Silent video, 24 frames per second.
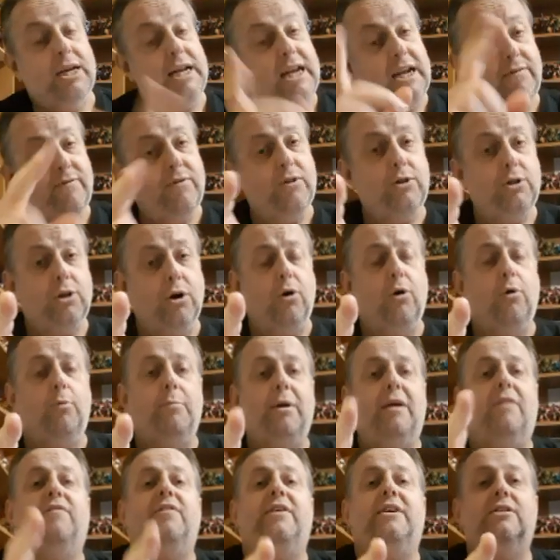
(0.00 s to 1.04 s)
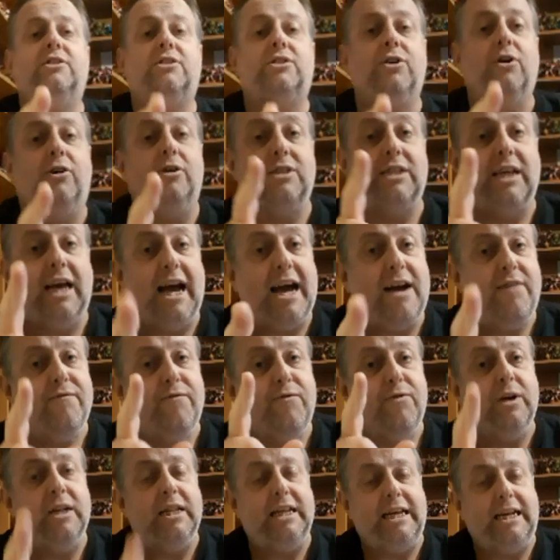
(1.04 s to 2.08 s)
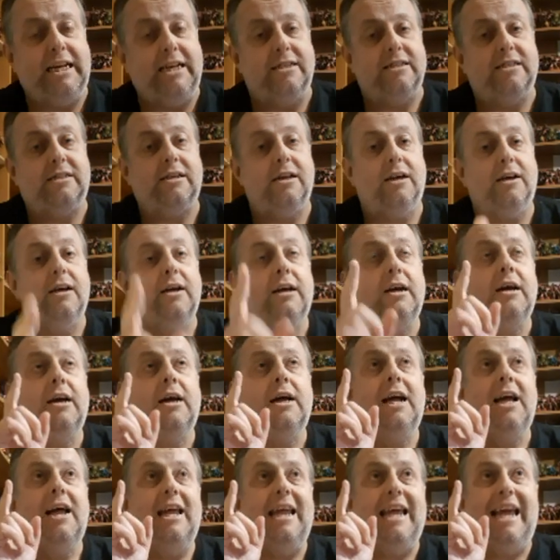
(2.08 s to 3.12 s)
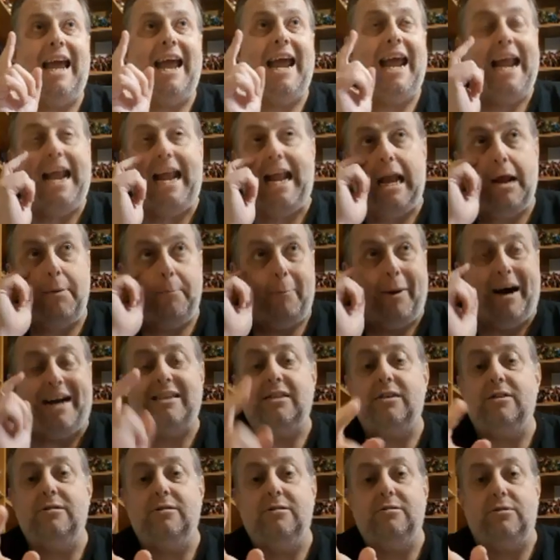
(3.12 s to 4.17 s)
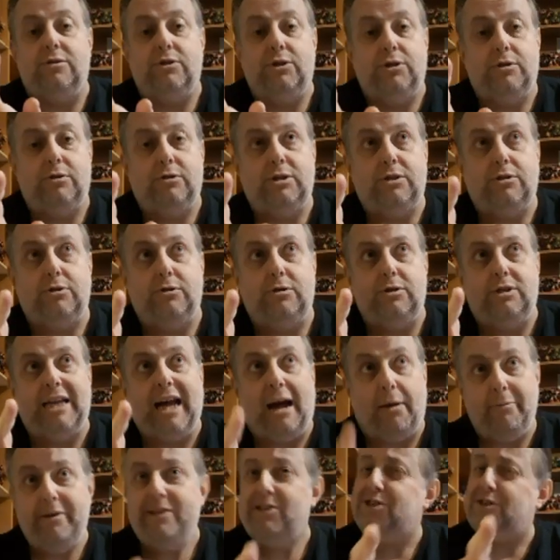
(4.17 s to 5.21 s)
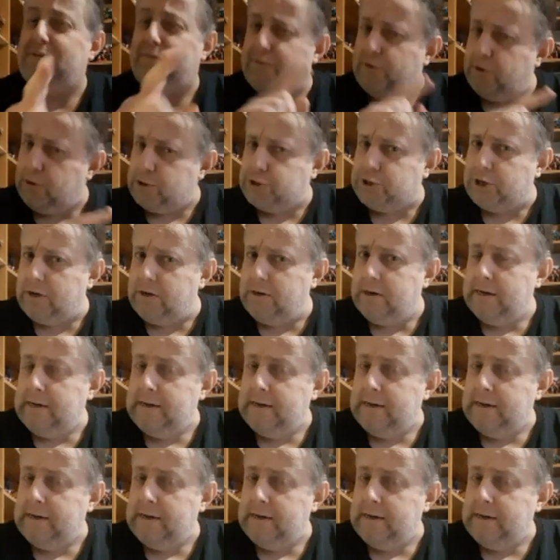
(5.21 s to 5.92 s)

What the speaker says: Even though MechFans Toys have released a battle damaged version,